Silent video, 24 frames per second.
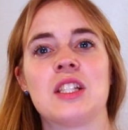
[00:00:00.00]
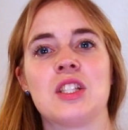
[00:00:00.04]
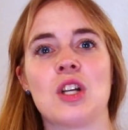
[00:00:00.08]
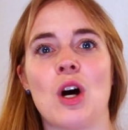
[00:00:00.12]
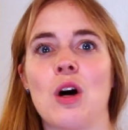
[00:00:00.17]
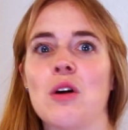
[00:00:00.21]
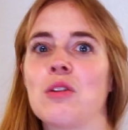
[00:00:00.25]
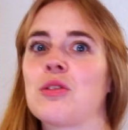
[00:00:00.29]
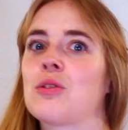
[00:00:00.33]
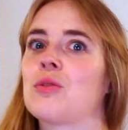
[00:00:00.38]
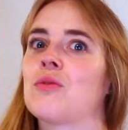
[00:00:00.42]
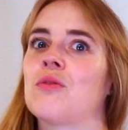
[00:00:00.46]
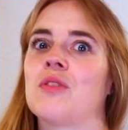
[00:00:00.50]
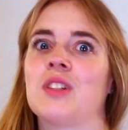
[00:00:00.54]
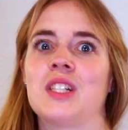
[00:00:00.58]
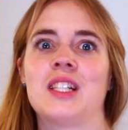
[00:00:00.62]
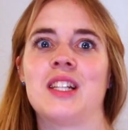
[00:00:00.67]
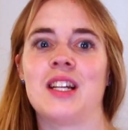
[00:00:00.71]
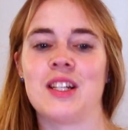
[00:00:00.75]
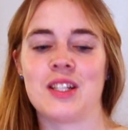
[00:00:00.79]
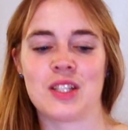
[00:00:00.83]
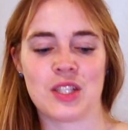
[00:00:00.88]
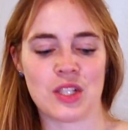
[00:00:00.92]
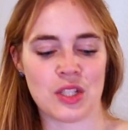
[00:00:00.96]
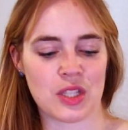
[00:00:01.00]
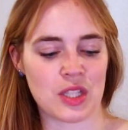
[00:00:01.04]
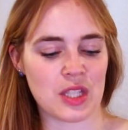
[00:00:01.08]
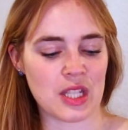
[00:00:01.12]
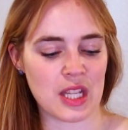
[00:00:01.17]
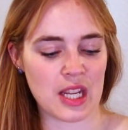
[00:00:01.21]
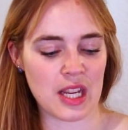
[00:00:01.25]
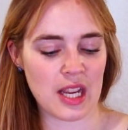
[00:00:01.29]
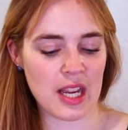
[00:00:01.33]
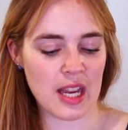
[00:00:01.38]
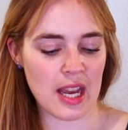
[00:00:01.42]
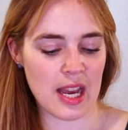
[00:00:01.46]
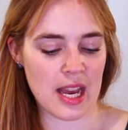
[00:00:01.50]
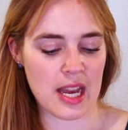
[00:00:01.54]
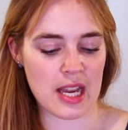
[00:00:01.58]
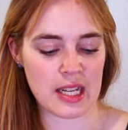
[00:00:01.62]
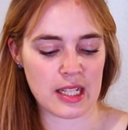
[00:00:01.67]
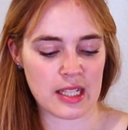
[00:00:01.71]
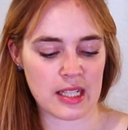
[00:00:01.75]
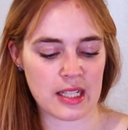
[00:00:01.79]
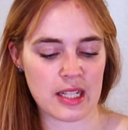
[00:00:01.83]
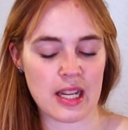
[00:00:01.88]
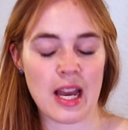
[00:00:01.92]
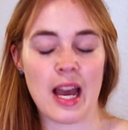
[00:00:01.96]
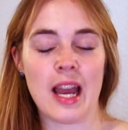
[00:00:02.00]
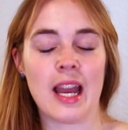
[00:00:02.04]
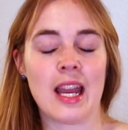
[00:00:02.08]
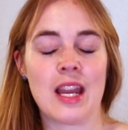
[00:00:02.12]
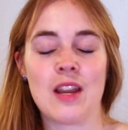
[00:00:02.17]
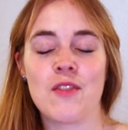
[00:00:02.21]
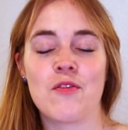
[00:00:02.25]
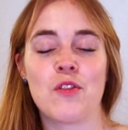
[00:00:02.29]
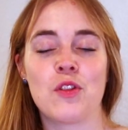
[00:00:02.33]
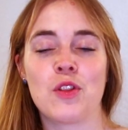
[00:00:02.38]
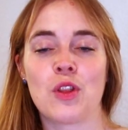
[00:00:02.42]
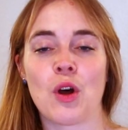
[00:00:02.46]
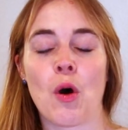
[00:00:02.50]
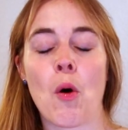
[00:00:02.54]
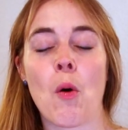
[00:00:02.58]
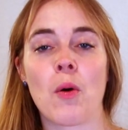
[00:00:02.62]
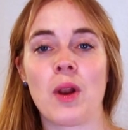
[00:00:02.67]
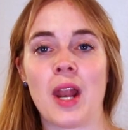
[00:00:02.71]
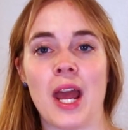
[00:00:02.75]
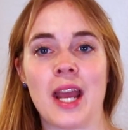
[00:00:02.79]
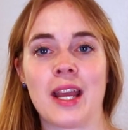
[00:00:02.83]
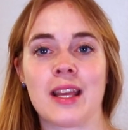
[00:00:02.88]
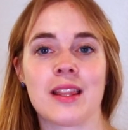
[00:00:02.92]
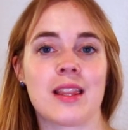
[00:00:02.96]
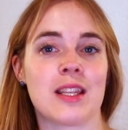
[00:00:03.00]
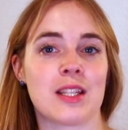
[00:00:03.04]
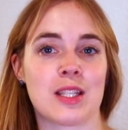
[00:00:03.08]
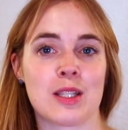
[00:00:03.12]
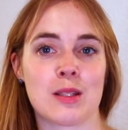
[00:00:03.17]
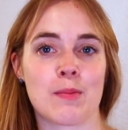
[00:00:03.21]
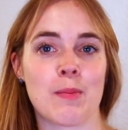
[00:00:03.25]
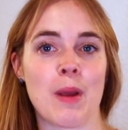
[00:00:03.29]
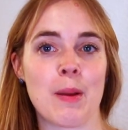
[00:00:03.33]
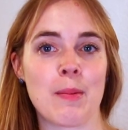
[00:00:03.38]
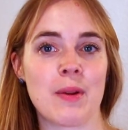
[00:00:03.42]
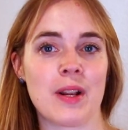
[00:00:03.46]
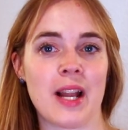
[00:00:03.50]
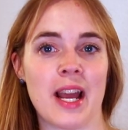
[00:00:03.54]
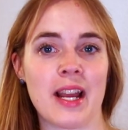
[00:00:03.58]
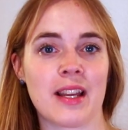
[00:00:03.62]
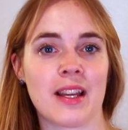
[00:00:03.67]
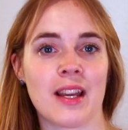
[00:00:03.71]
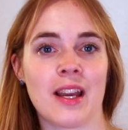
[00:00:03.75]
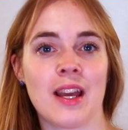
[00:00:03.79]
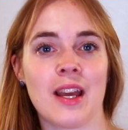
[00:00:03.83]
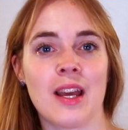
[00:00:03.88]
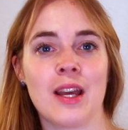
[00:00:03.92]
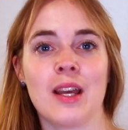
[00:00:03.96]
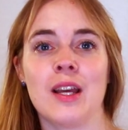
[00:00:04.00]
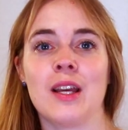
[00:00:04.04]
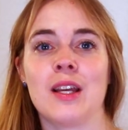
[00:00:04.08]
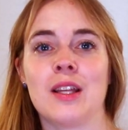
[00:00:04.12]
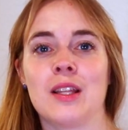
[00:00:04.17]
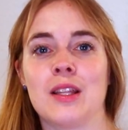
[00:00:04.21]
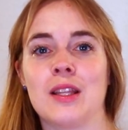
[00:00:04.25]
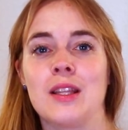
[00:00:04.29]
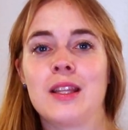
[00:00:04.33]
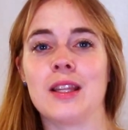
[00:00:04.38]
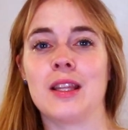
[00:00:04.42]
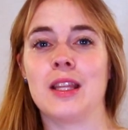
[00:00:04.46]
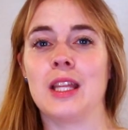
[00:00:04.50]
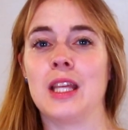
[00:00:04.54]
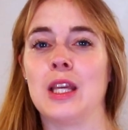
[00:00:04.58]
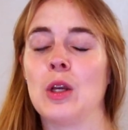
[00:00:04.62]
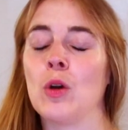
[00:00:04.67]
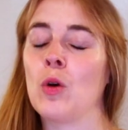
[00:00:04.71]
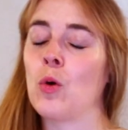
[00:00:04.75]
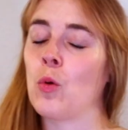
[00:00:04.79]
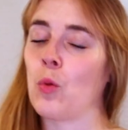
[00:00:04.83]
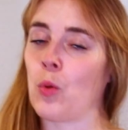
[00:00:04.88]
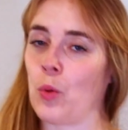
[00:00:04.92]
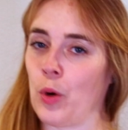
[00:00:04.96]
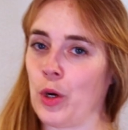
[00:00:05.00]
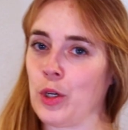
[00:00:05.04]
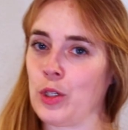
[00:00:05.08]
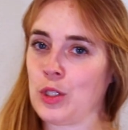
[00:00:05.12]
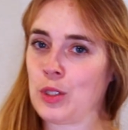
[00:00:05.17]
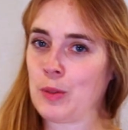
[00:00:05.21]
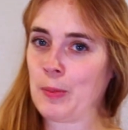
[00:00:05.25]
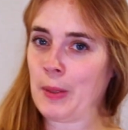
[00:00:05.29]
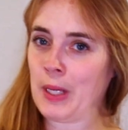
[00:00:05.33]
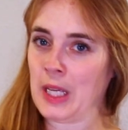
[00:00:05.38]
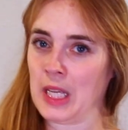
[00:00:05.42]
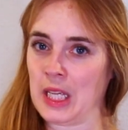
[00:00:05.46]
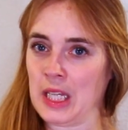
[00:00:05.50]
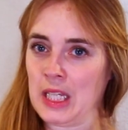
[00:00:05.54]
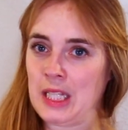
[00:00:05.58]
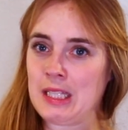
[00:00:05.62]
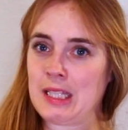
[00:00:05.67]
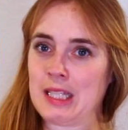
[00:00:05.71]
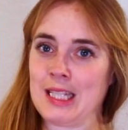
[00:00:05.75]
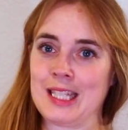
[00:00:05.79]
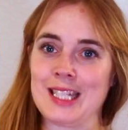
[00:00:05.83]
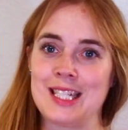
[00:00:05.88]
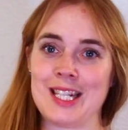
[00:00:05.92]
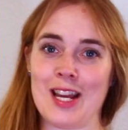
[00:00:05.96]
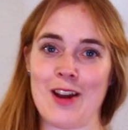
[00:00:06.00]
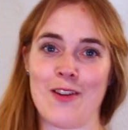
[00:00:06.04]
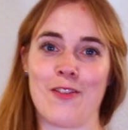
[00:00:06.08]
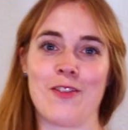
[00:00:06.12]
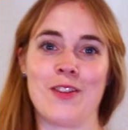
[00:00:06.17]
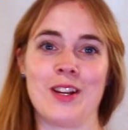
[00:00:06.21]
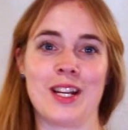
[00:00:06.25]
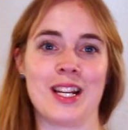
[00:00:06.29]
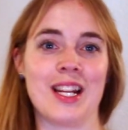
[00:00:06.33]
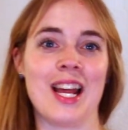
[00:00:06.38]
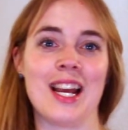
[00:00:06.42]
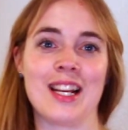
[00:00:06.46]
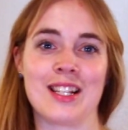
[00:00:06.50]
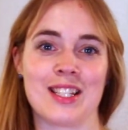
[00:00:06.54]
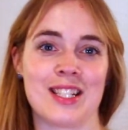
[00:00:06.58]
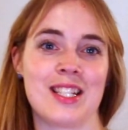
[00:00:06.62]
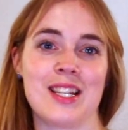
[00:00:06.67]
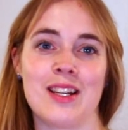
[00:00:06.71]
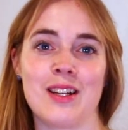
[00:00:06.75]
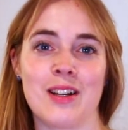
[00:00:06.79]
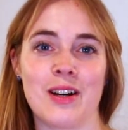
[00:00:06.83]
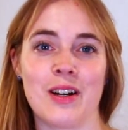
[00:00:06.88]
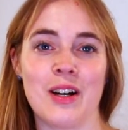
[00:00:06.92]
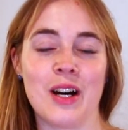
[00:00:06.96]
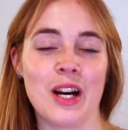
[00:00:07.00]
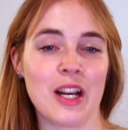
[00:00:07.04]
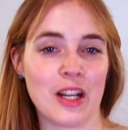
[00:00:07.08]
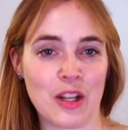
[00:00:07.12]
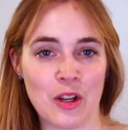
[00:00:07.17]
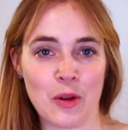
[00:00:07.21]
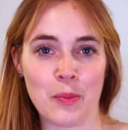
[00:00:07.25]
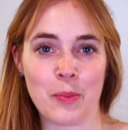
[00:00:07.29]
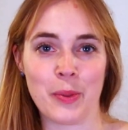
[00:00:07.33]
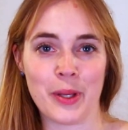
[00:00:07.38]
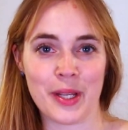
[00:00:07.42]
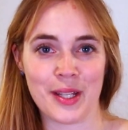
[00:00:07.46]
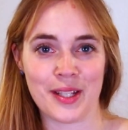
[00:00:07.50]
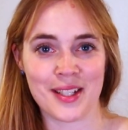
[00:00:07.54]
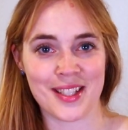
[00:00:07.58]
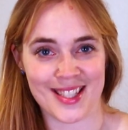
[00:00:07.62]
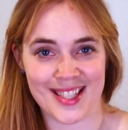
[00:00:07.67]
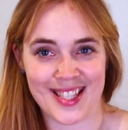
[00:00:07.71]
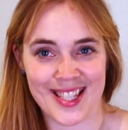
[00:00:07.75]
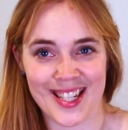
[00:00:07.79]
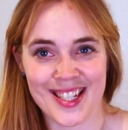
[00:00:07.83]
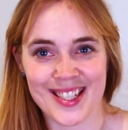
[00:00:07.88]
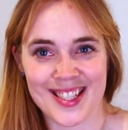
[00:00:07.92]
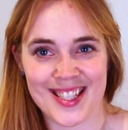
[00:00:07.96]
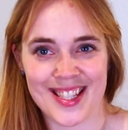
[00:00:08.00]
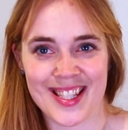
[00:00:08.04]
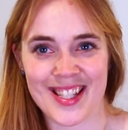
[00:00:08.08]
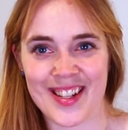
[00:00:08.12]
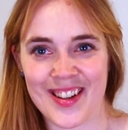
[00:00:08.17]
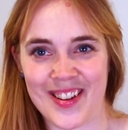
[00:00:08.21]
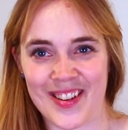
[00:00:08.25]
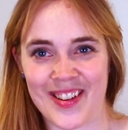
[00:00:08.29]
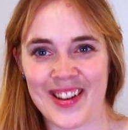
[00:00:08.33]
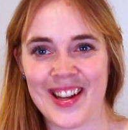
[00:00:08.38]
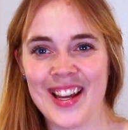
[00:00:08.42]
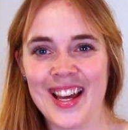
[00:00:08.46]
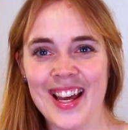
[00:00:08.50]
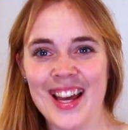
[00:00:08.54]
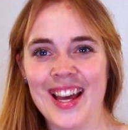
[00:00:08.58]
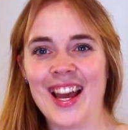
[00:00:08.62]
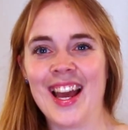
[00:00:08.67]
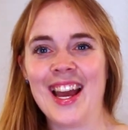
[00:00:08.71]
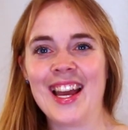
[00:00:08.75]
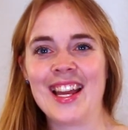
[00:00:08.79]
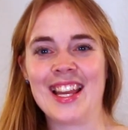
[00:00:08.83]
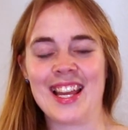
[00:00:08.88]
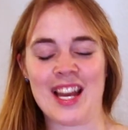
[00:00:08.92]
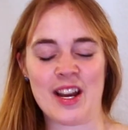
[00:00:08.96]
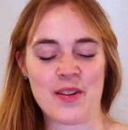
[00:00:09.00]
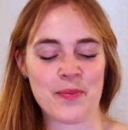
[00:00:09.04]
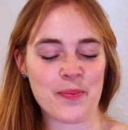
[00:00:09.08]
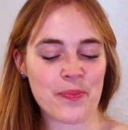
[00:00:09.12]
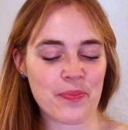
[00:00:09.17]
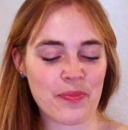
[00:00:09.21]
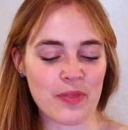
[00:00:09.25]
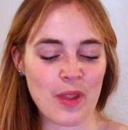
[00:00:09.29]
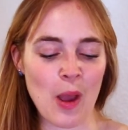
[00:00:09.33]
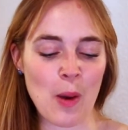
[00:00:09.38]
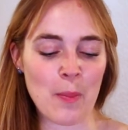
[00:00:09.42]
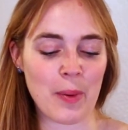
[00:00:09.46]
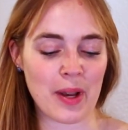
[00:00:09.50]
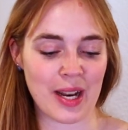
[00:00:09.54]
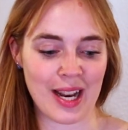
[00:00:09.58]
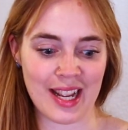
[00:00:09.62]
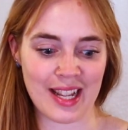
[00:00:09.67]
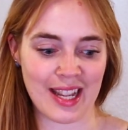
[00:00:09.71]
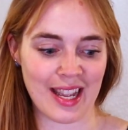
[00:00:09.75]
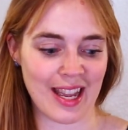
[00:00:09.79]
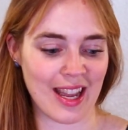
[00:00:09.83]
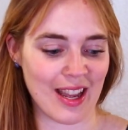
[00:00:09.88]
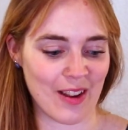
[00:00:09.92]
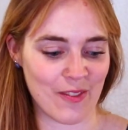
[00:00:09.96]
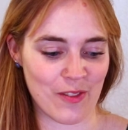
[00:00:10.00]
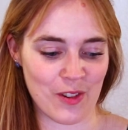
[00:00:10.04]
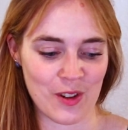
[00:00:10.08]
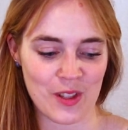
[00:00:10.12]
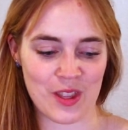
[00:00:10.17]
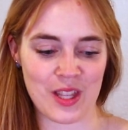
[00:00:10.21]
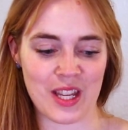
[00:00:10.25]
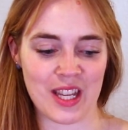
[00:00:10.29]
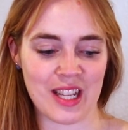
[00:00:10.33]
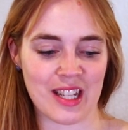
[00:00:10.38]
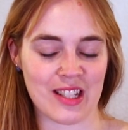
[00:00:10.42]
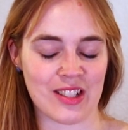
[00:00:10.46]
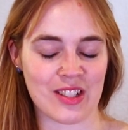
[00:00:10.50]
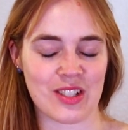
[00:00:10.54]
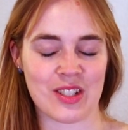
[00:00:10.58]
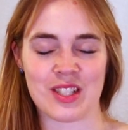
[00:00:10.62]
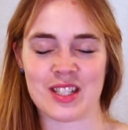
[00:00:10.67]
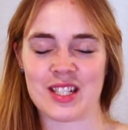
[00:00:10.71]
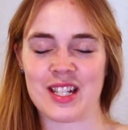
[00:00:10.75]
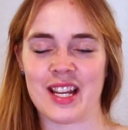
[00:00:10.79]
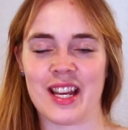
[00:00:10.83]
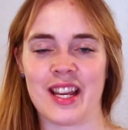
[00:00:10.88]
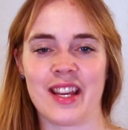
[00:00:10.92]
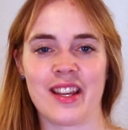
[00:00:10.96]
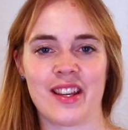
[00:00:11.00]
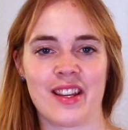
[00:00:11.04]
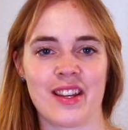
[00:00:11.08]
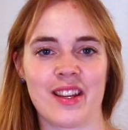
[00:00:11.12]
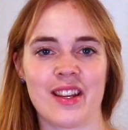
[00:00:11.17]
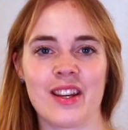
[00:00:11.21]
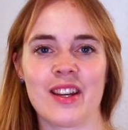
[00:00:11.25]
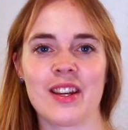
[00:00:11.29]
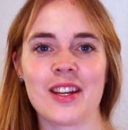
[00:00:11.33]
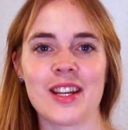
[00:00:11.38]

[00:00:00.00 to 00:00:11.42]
that's also really nice to see. And even though like this is maybe like the worst piece, it's definitely like still a good piece. So yeah, no, but like everything is just like